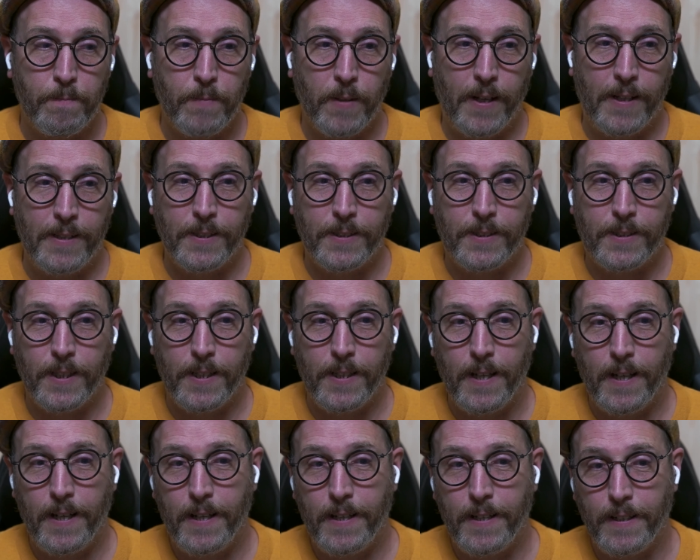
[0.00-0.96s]
to say,
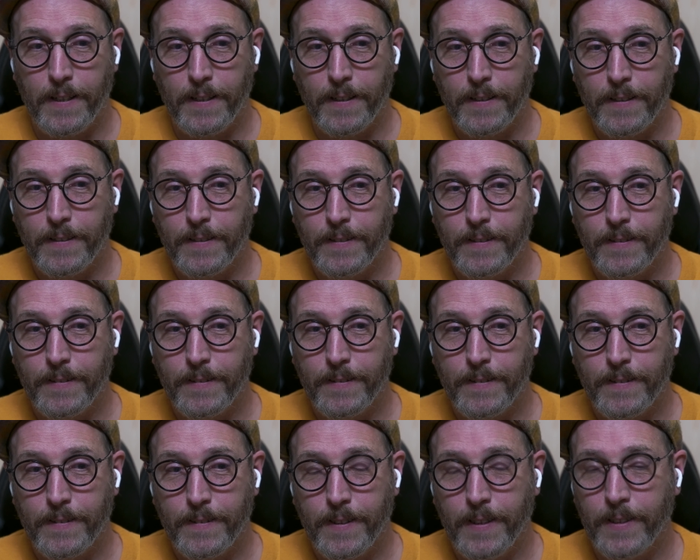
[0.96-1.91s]
hey,
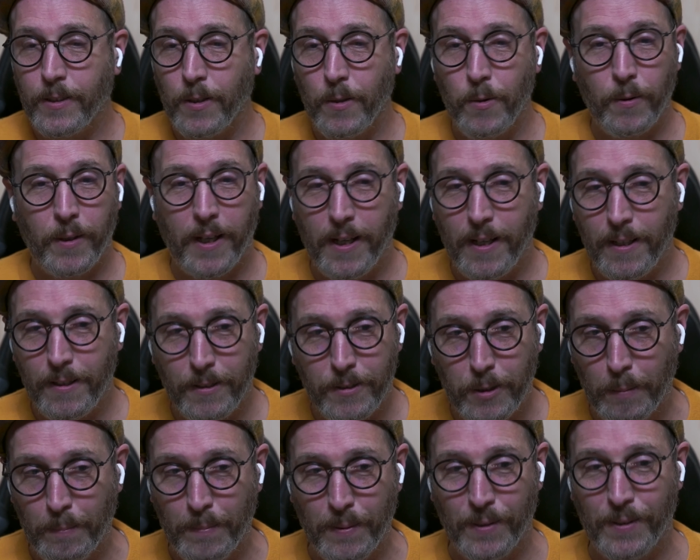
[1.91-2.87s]
it's okay that
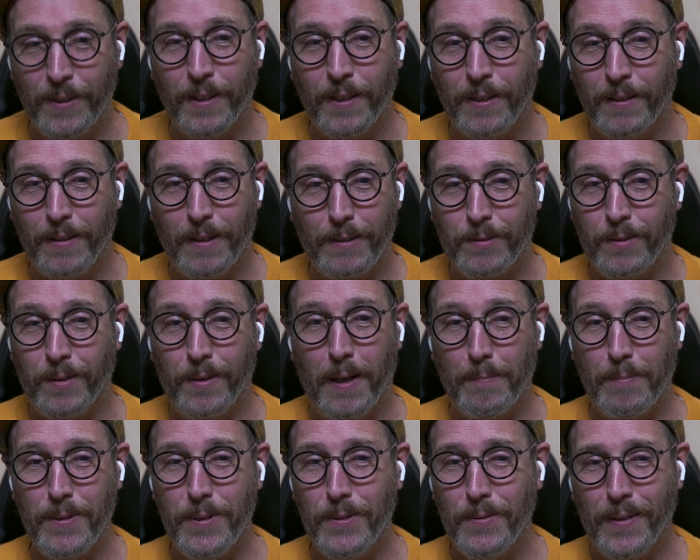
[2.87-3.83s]
you're building an Electron
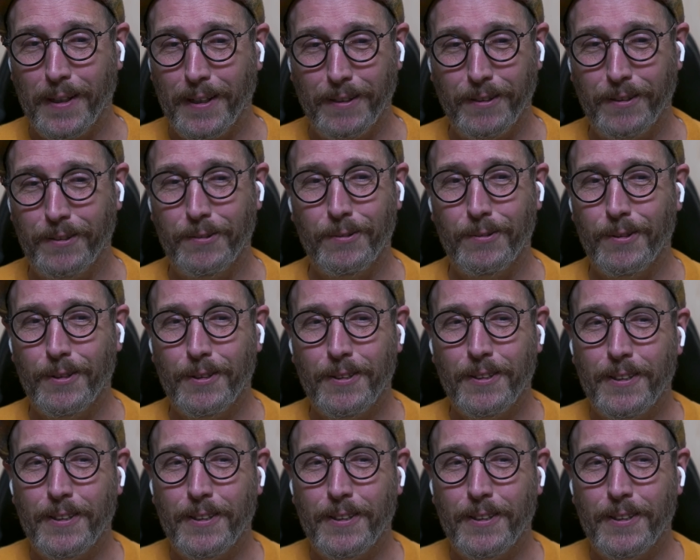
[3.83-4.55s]
app. We don't hate you.